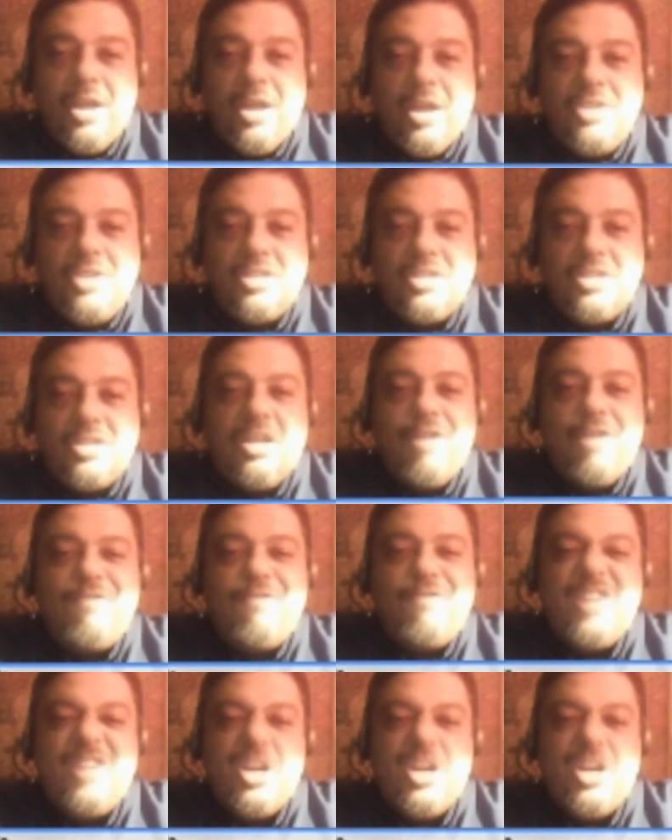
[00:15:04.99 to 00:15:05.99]
Like I used to
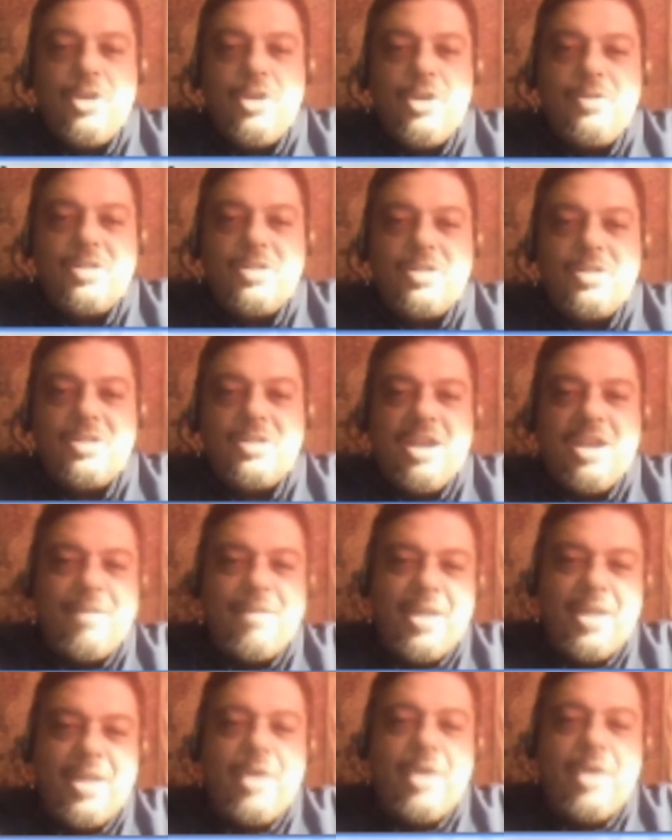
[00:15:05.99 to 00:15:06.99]
love fig Newton, so I
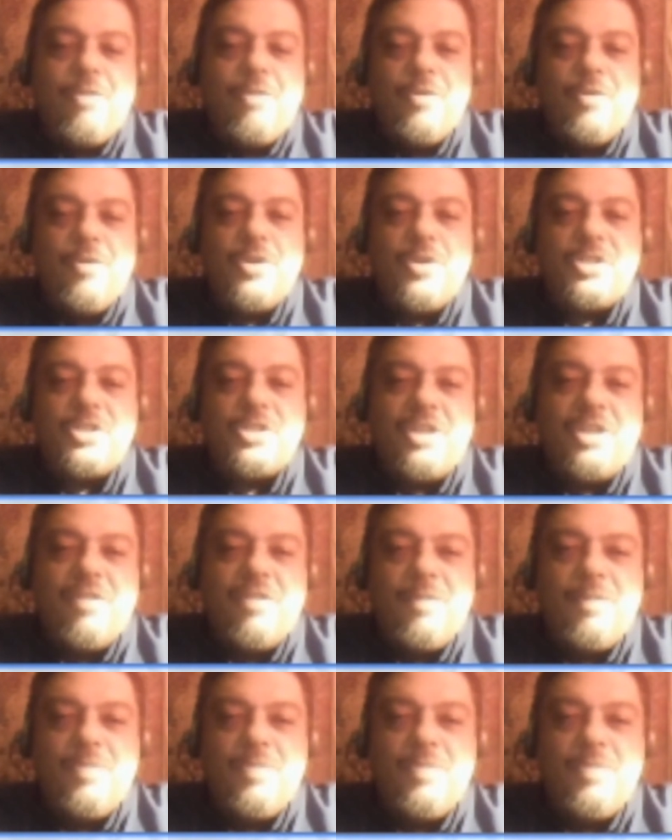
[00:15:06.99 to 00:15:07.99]
have my own version
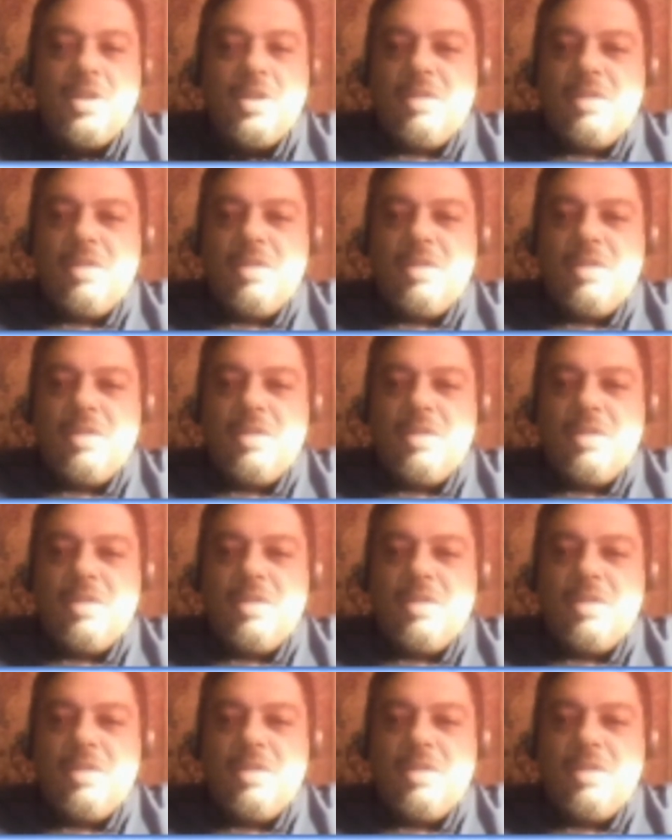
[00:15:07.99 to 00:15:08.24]
of them.